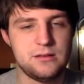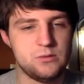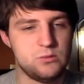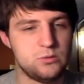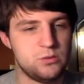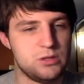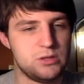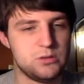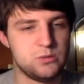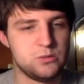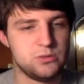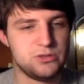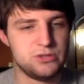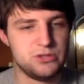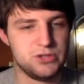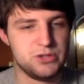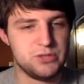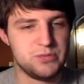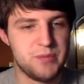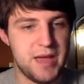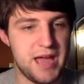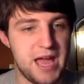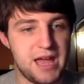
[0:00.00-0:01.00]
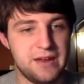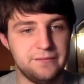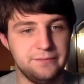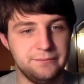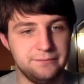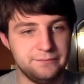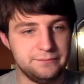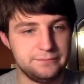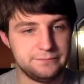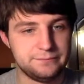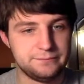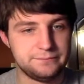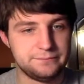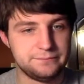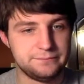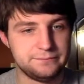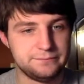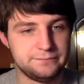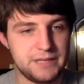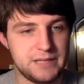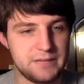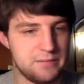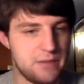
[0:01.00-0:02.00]
one was just bad
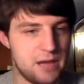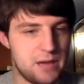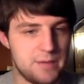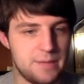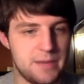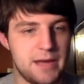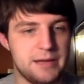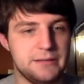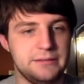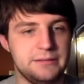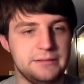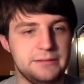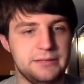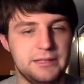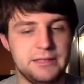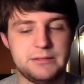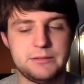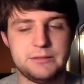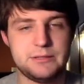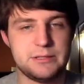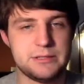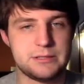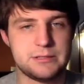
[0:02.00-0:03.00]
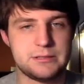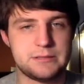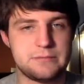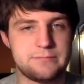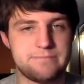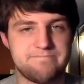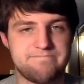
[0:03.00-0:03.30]
in my mind. It just